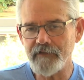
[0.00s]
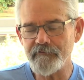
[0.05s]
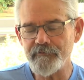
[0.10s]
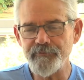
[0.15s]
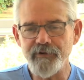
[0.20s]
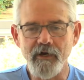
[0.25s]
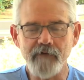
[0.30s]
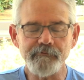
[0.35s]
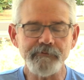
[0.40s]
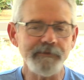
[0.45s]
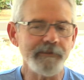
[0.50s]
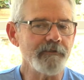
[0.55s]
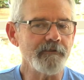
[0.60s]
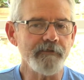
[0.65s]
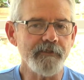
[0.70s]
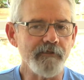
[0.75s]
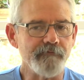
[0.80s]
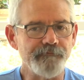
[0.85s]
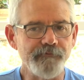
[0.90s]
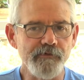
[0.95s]
I would probably
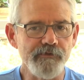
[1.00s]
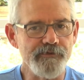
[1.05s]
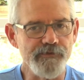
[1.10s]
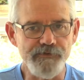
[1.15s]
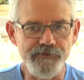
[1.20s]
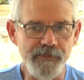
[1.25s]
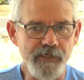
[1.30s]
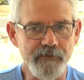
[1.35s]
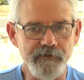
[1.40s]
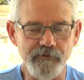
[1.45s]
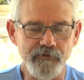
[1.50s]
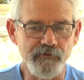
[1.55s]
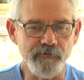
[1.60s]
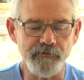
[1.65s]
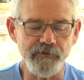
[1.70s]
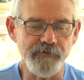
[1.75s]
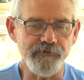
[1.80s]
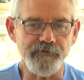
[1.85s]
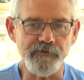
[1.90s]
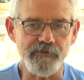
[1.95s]
look at 1st and 2nd
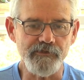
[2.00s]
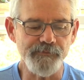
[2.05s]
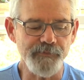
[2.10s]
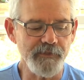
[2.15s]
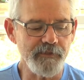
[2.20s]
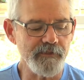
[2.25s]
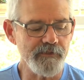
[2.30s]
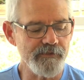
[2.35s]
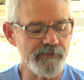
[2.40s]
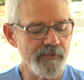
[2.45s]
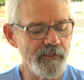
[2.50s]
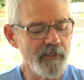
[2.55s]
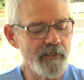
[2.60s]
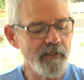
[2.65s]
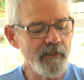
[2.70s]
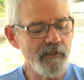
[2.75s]
Corinthians, because